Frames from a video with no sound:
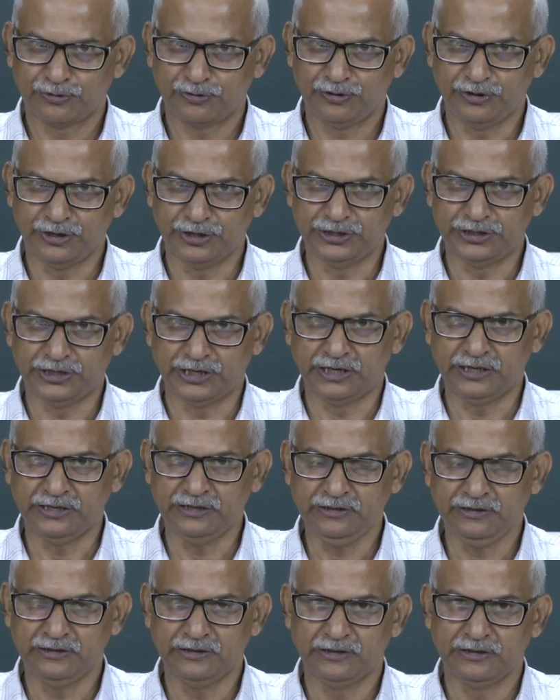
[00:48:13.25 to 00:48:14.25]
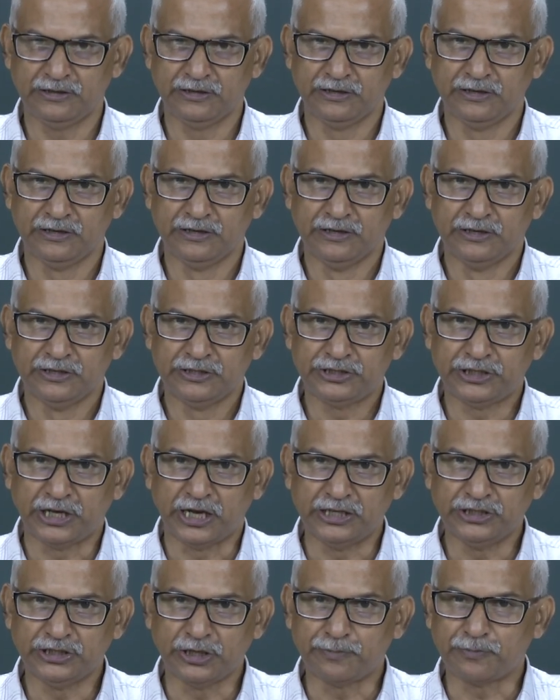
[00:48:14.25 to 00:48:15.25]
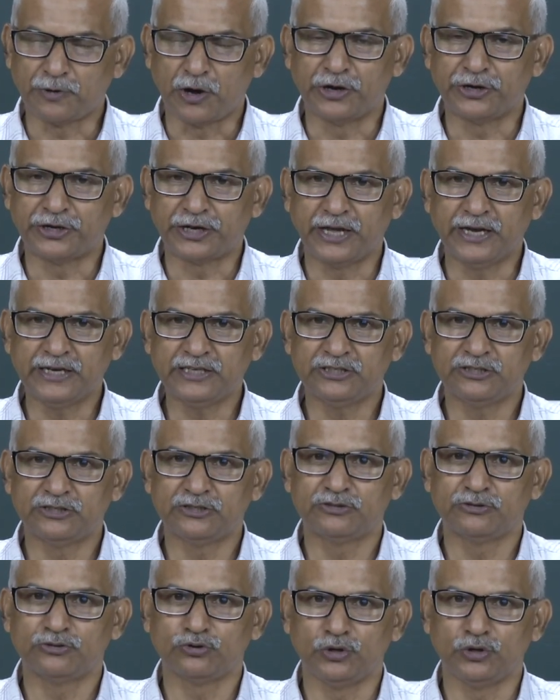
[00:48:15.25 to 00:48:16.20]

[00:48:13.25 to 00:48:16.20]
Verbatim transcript: there is a change of context.